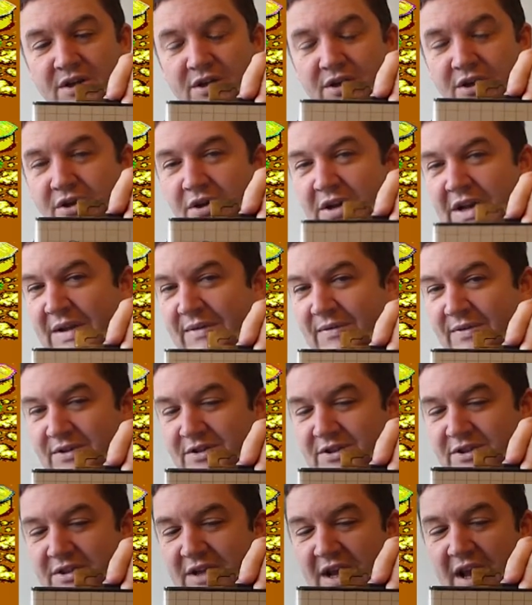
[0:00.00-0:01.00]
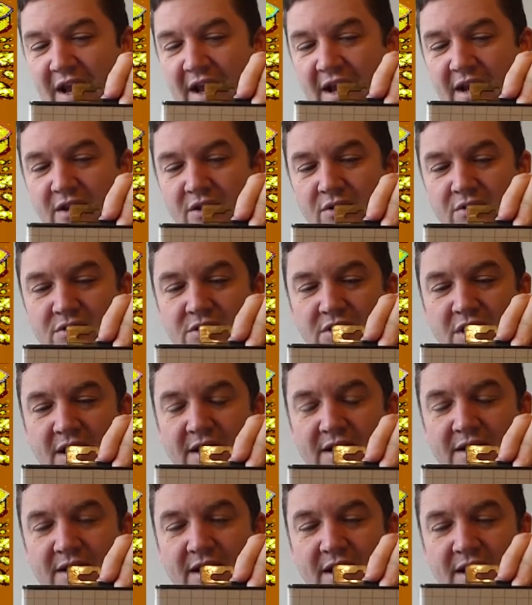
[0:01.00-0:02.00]
You could even say it looks
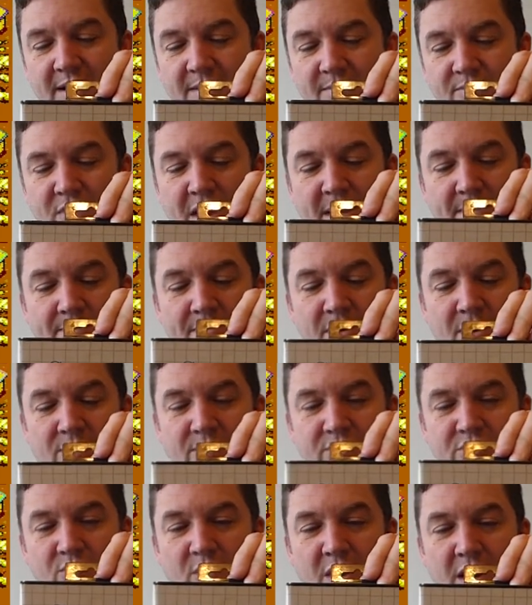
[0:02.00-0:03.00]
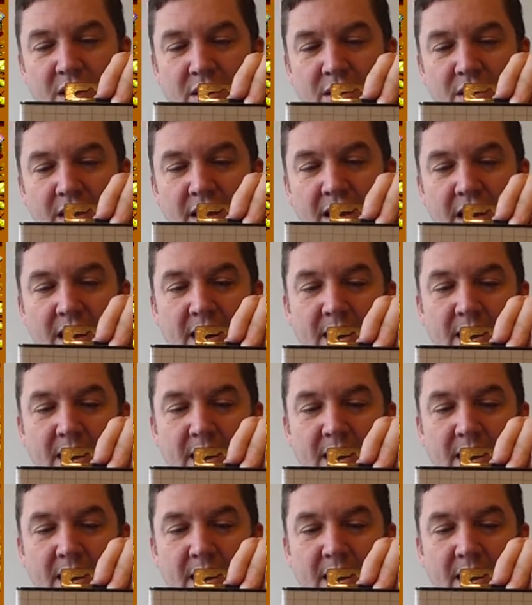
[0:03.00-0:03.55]
like Rambo as well.